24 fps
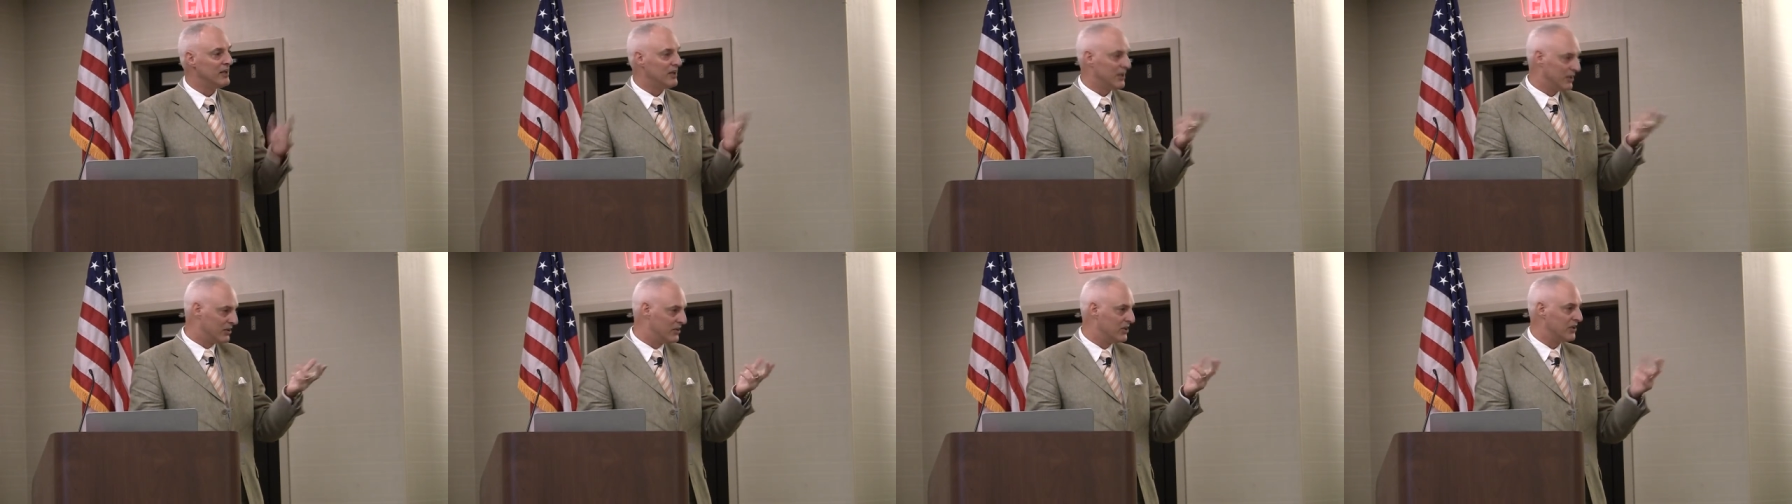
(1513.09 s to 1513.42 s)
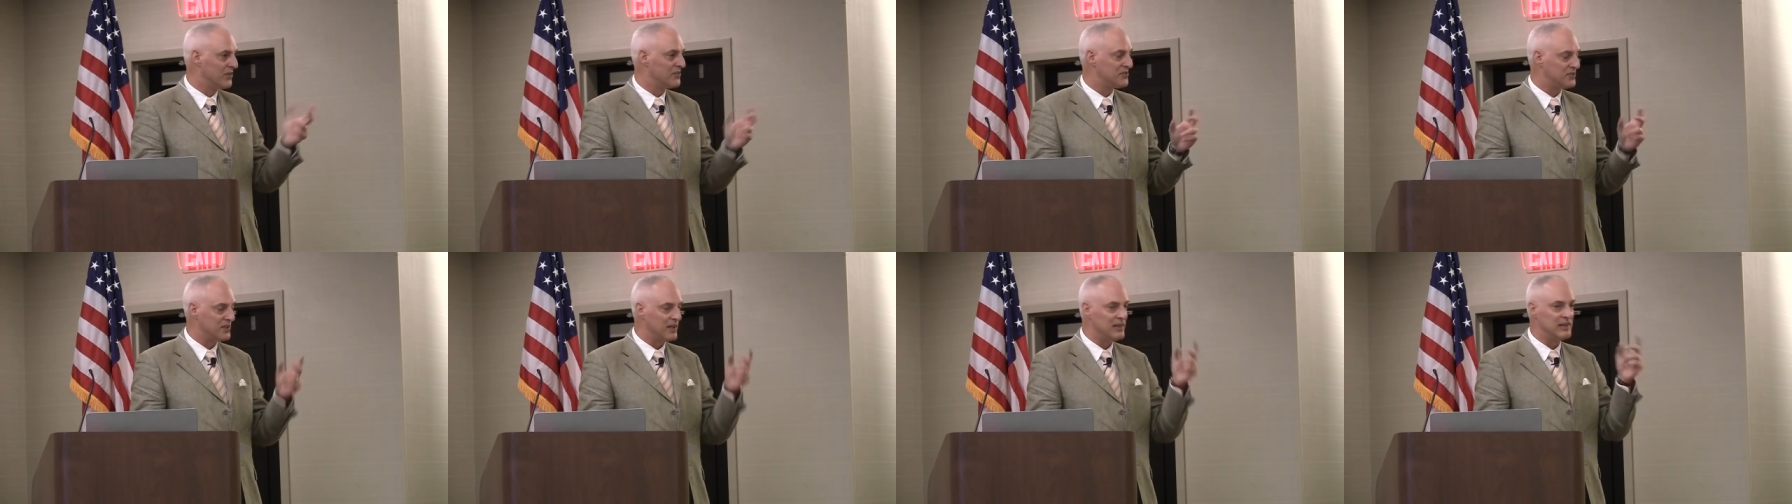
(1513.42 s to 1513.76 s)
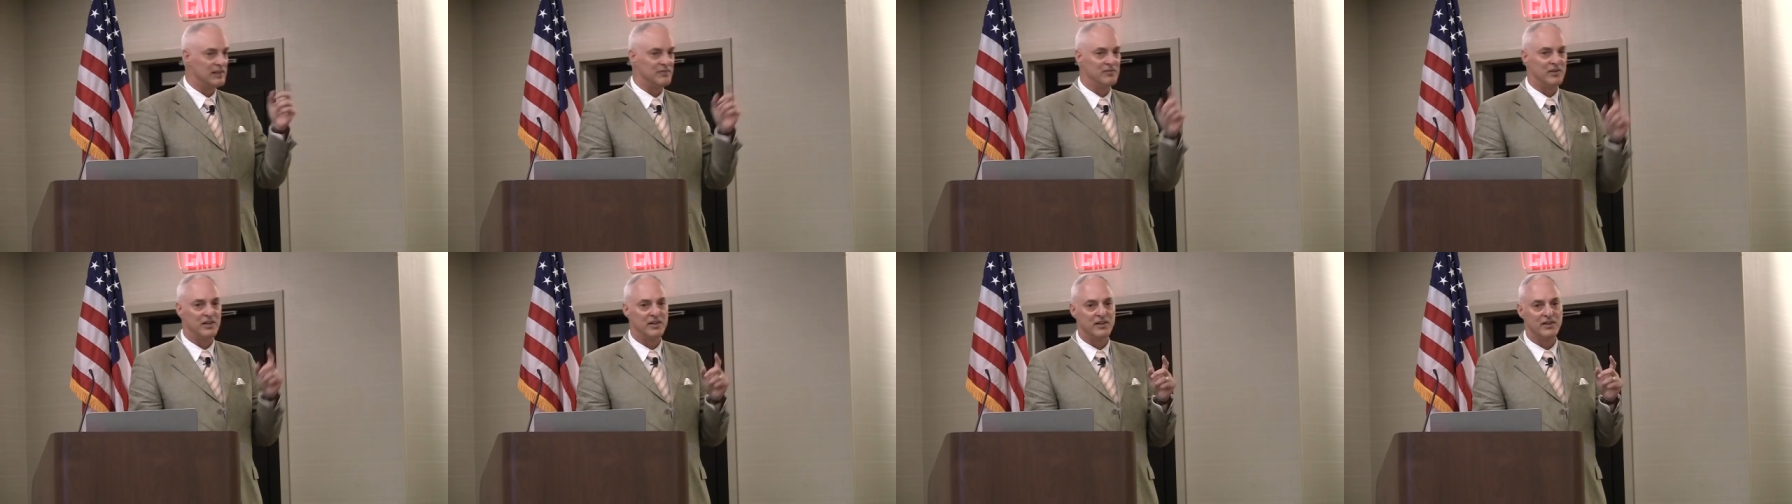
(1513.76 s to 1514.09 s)
a good
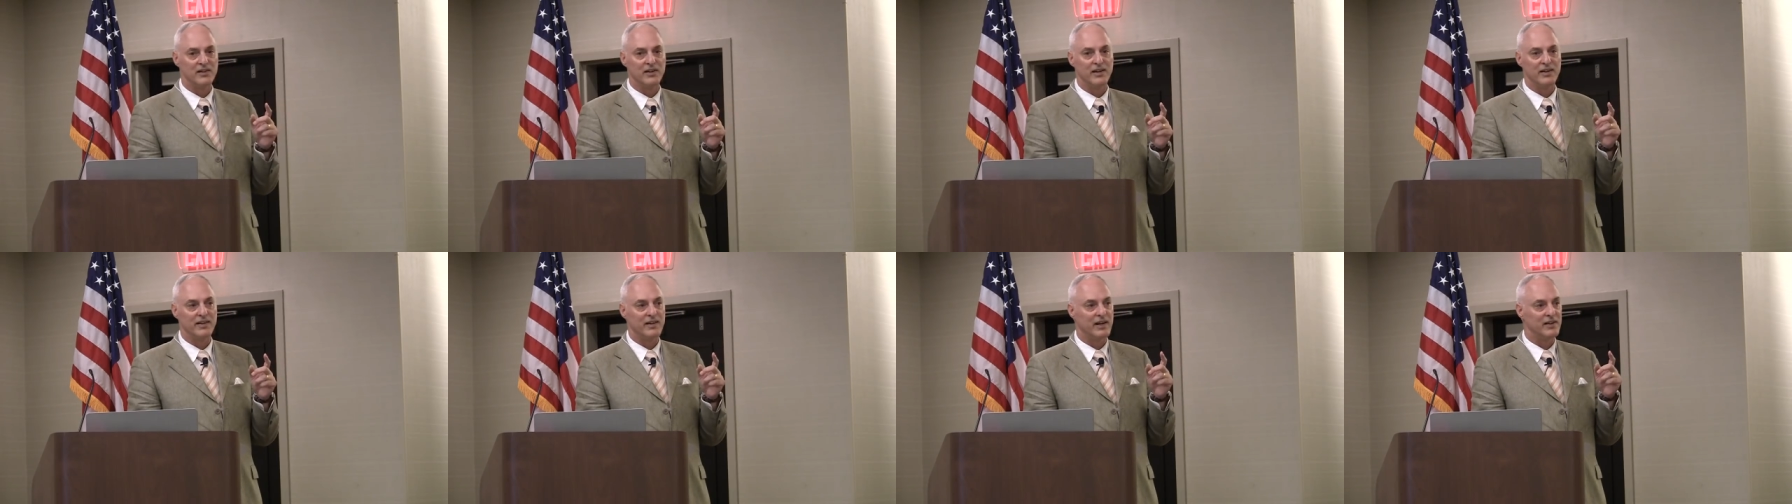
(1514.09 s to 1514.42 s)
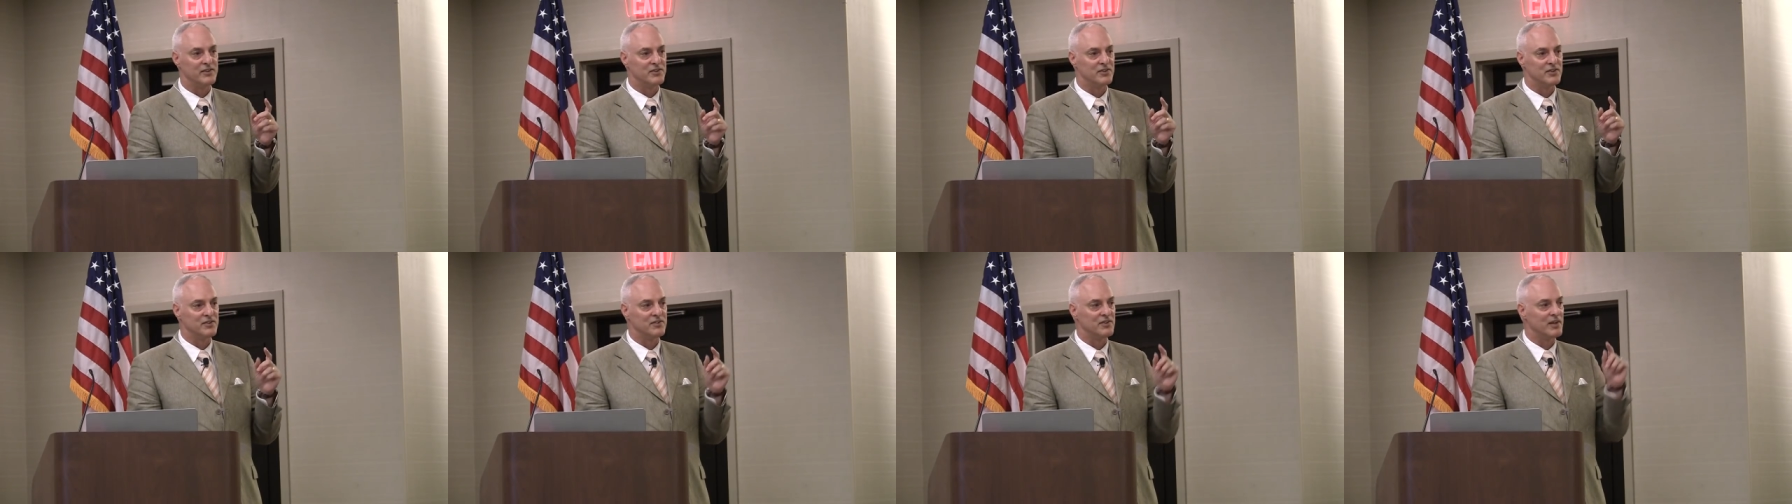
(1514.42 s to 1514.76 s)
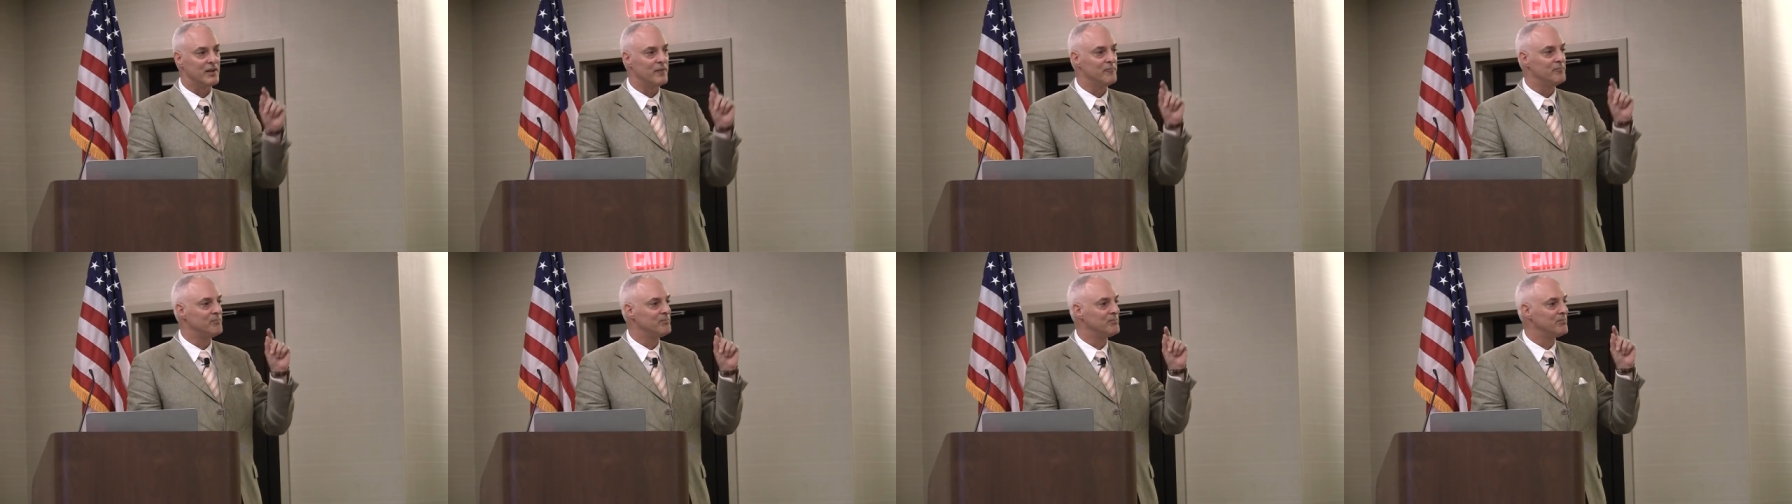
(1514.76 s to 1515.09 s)
scientific theory, I should
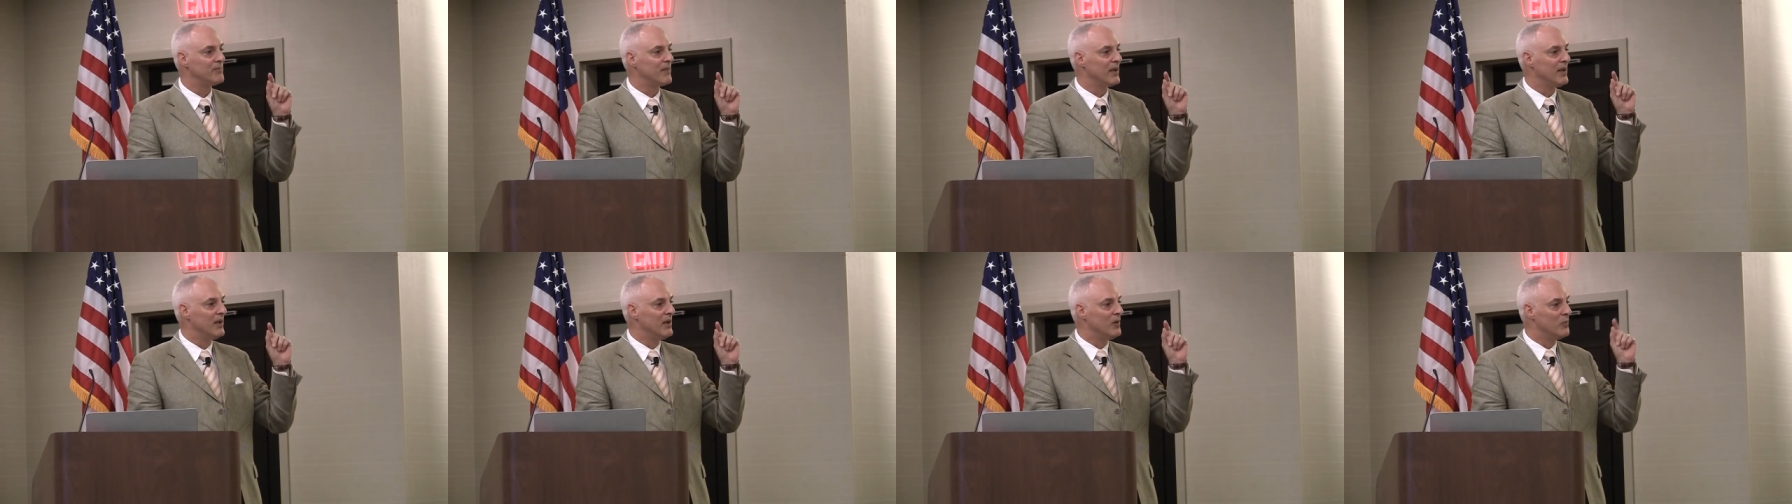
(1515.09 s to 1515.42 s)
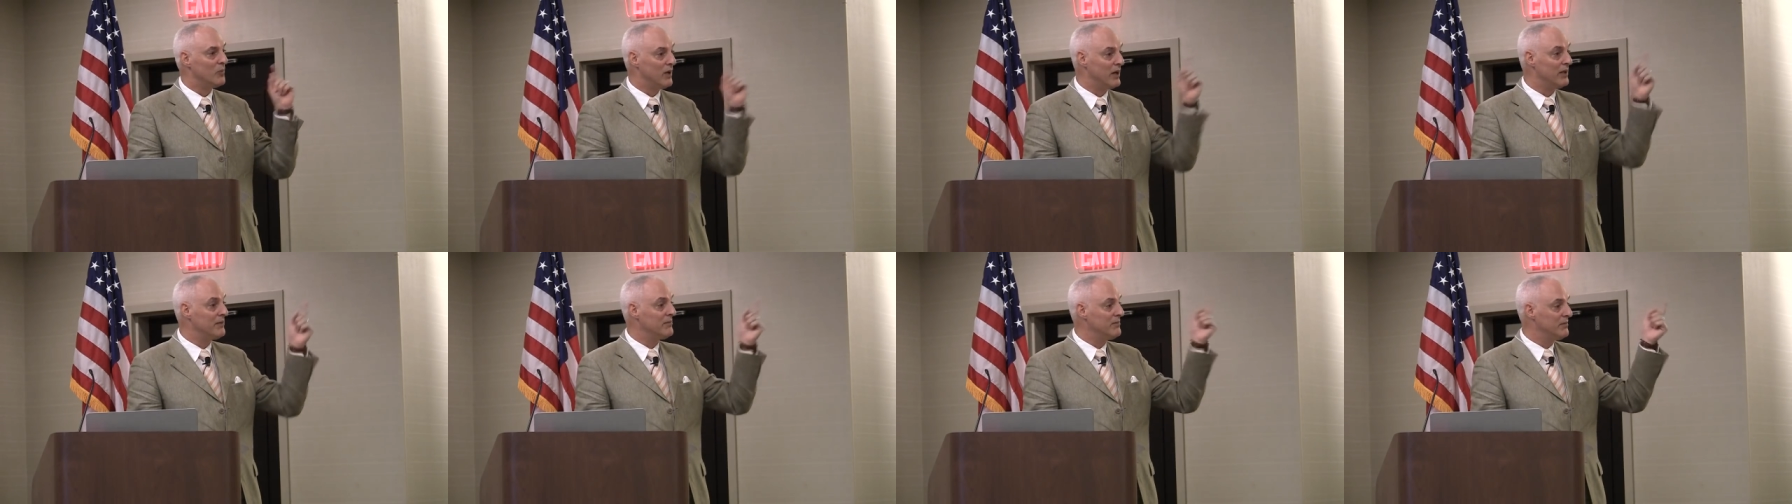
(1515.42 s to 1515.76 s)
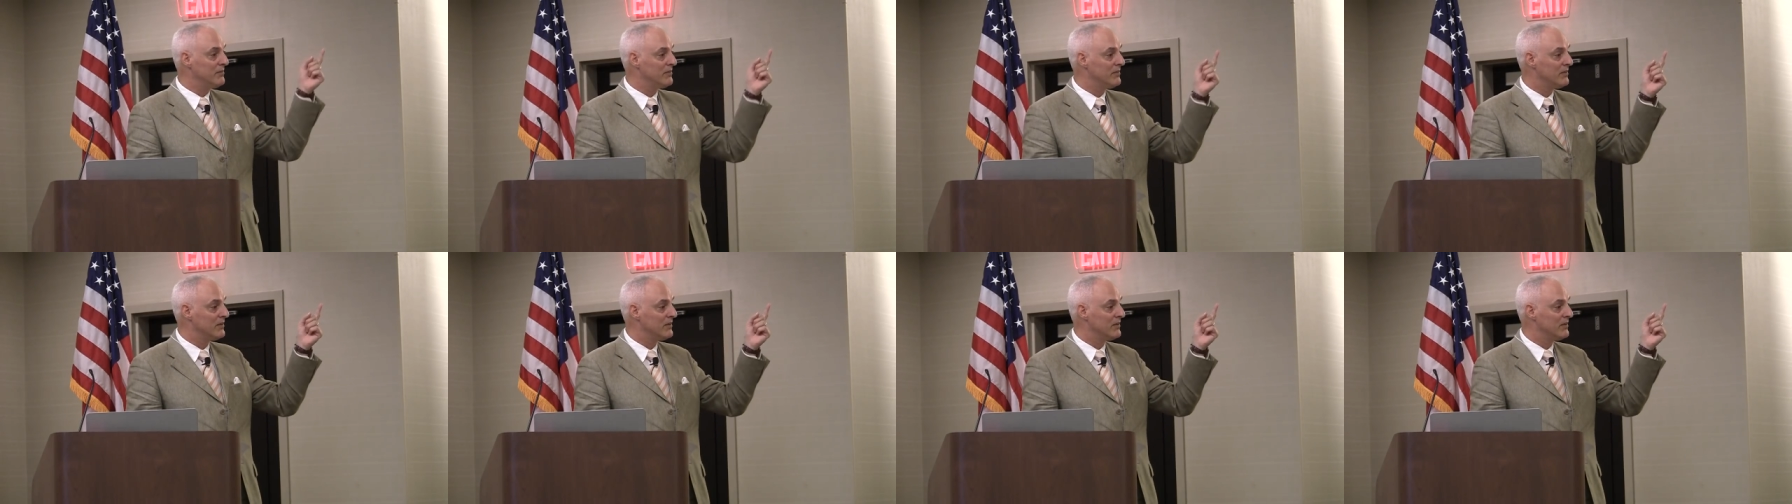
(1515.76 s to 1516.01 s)
say. One,